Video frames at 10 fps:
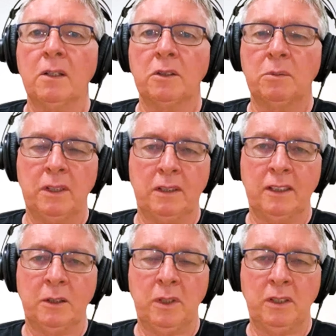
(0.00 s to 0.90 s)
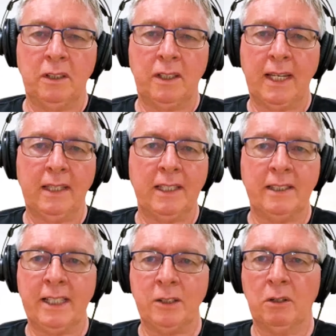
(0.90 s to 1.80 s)
because we used to take
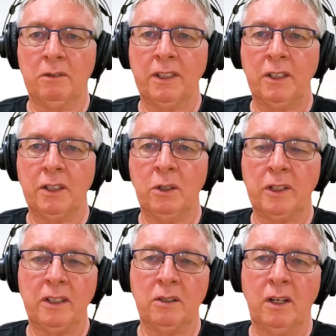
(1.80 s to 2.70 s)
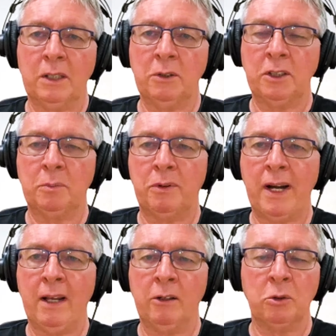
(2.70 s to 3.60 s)
these things off and you can look inside and it was just
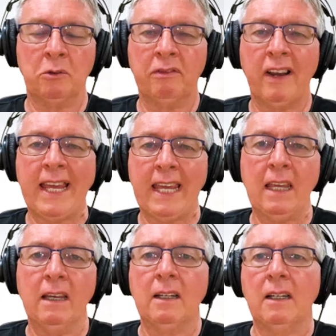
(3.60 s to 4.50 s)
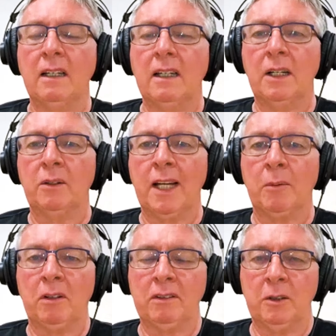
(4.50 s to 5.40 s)
brown, it's all flaky, and it'll
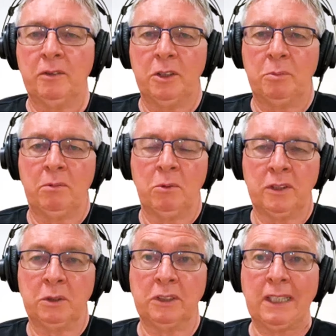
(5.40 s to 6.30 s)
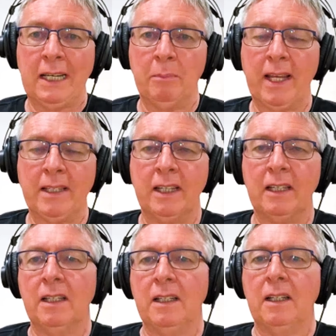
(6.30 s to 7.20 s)
come off. And the first problem was it was clear
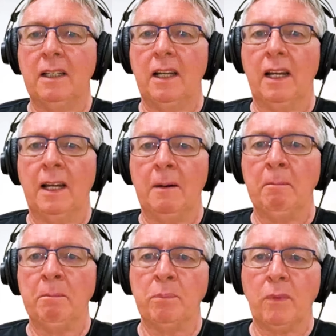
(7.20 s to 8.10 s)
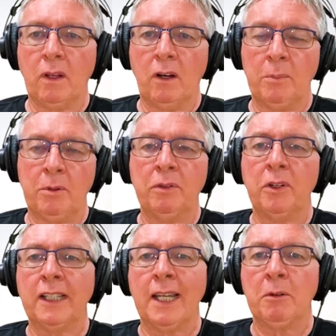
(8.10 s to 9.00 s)
plastic. I
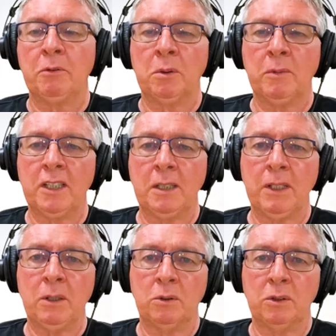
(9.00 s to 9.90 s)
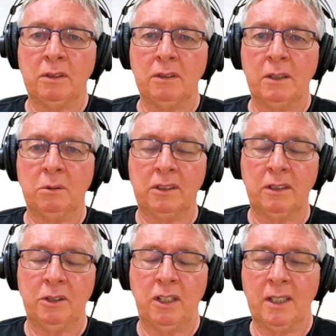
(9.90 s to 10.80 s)
prefer to keep it full mostly because it
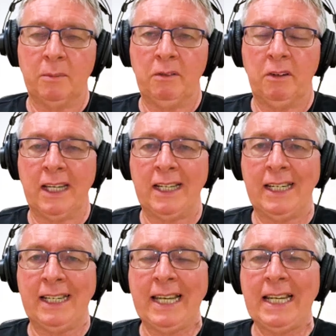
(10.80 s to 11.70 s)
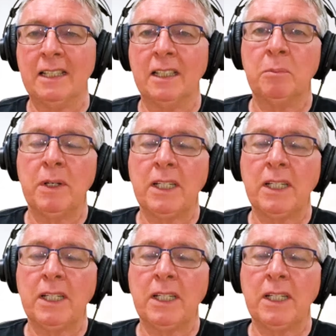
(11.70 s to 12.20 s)
also shows up if I get any leaks in the